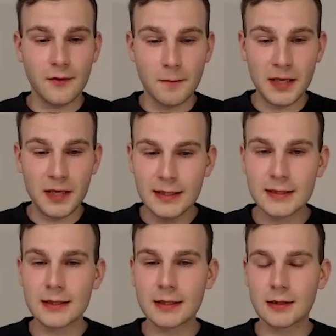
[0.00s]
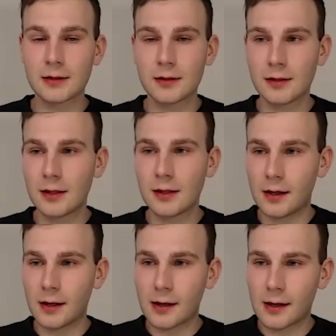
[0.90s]
The PEs
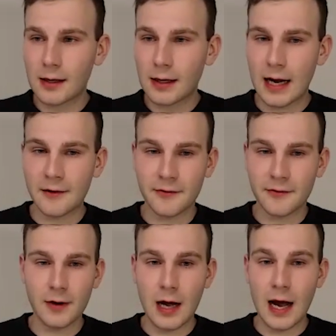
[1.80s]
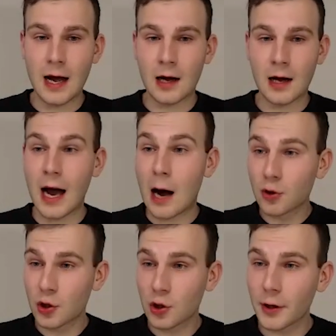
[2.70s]
have
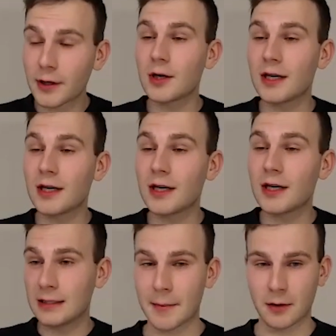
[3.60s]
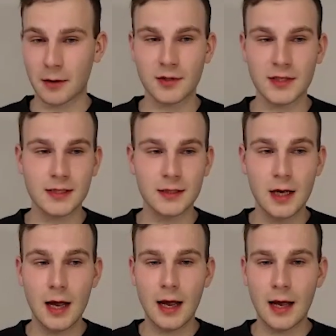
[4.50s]
outgoing and incoming
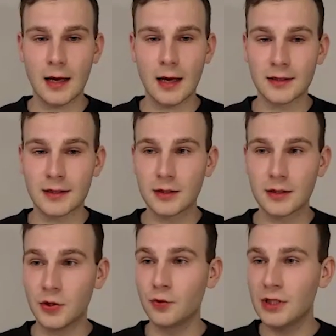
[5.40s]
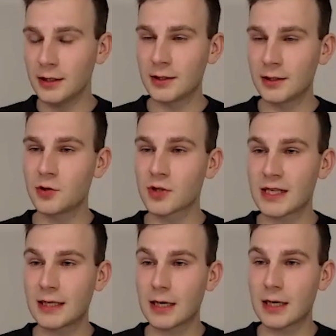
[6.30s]
routes, and you need
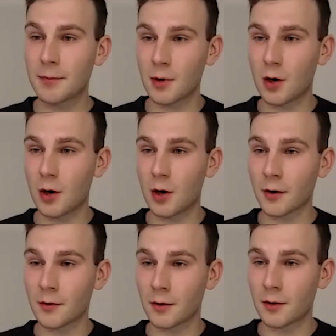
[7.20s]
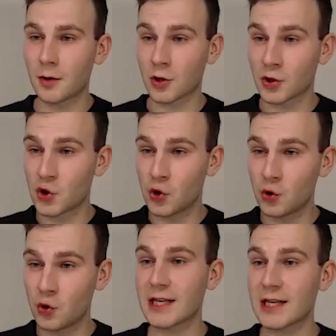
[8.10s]
to set up on
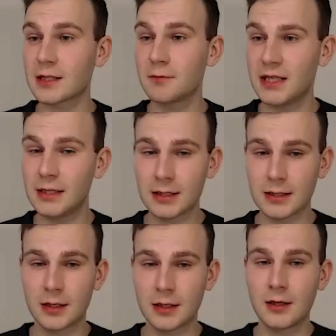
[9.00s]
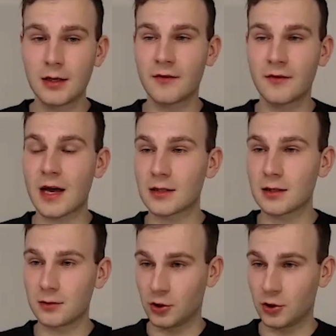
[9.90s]
two adjacent PEs that
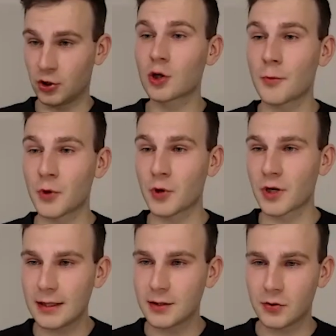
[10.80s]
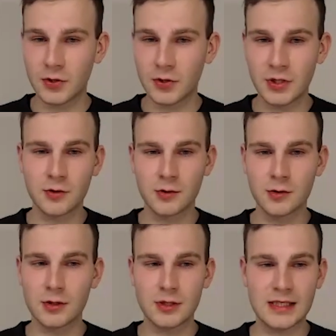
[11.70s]
should communicate. You need
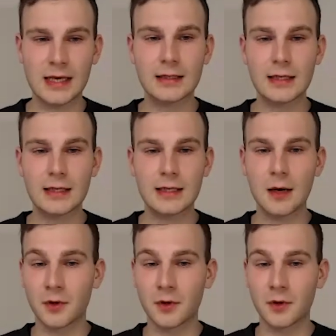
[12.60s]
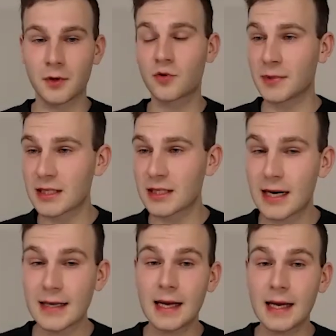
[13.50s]
to set up the
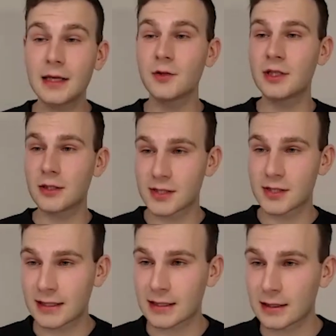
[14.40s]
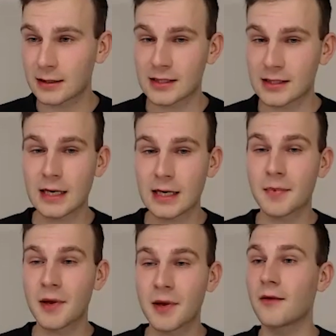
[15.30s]
transmitting side, and you need to
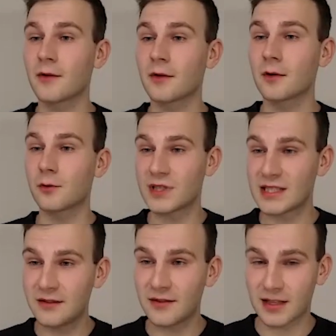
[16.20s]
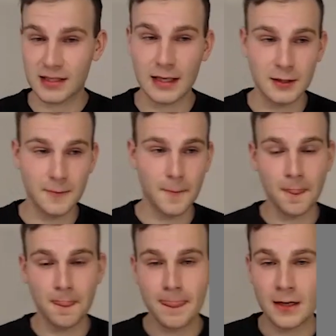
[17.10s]
set up the receiving side.